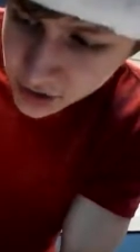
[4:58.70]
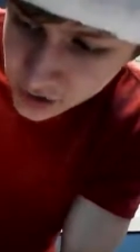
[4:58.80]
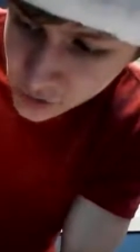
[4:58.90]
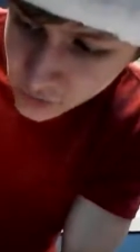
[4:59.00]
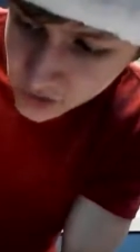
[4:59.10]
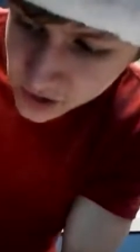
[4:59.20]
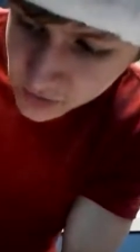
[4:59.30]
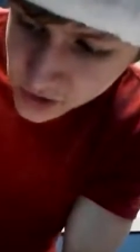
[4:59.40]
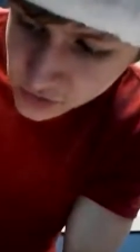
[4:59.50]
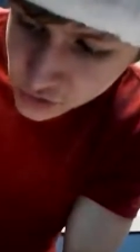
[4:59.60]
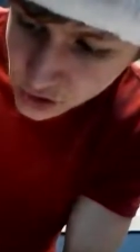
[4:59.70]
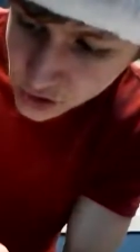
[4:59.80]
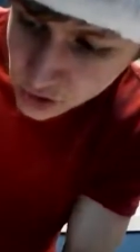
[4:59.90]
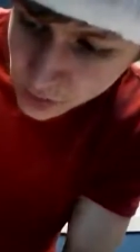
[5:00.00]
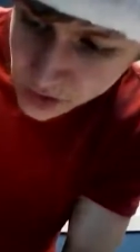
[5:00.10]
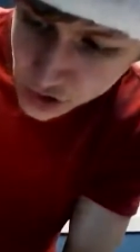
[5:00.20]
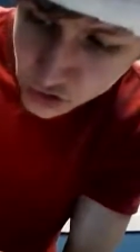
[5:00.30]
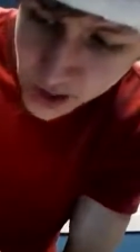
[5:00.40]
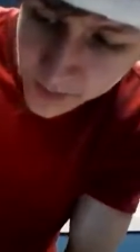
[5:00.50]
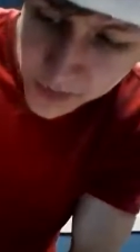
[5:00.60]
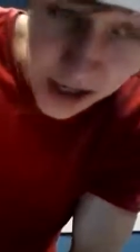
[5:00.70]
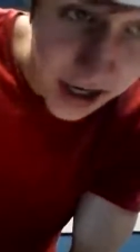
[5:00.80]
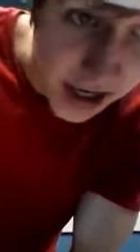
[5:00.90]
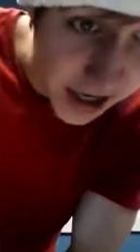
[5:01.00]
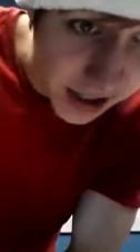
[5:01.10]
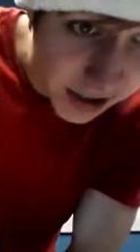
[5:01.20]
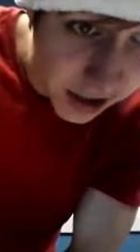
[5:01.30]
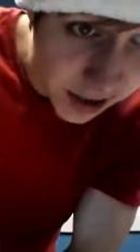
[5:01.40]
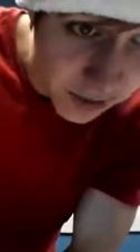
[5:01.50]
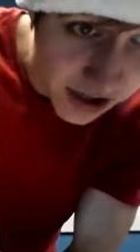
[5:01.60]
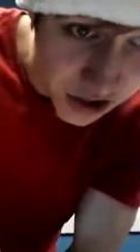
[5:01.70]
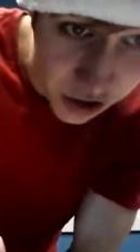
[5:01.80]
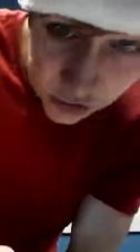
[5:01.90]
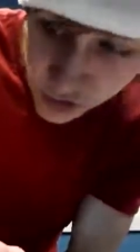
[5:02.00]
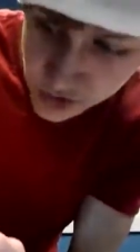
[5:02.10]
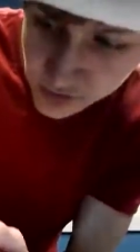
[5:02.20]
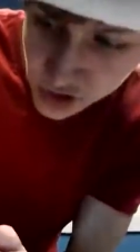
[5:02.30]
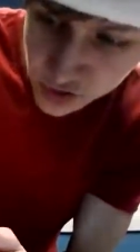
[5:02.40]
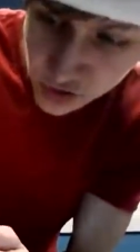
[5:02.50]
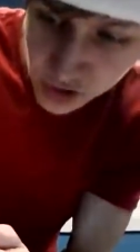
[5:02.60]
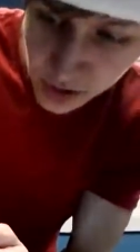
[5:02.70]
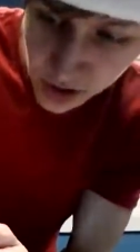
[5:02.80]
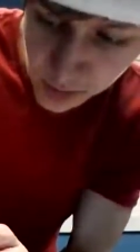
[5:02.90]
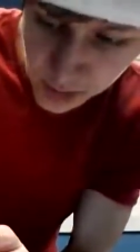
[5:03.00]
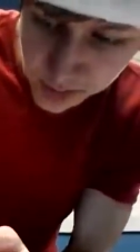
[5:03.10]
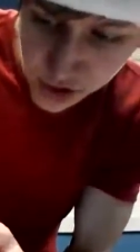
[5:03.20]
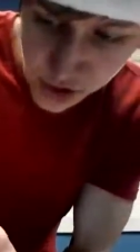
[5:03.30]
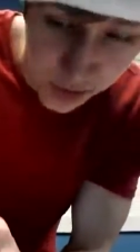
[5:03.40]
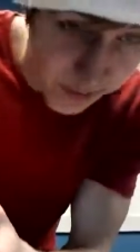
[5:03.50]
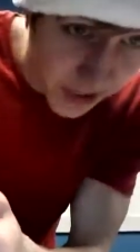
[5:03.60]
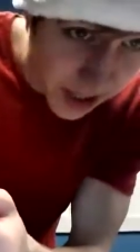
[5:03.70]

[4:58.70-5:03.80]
like defensive structure and place a trap. And it has a toast just for debugging purposes, but